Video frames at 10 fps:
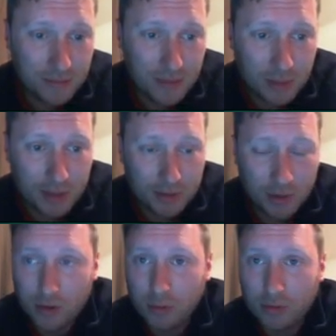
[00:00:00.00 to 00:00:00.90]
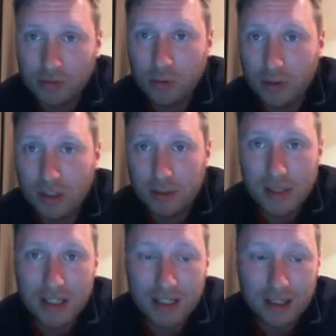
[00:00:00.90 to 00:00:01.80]
We'll have a look at the Wolves squad in a
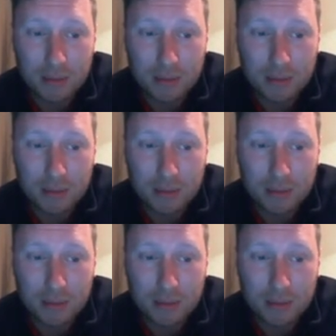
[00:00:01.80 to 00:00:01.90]
minute now,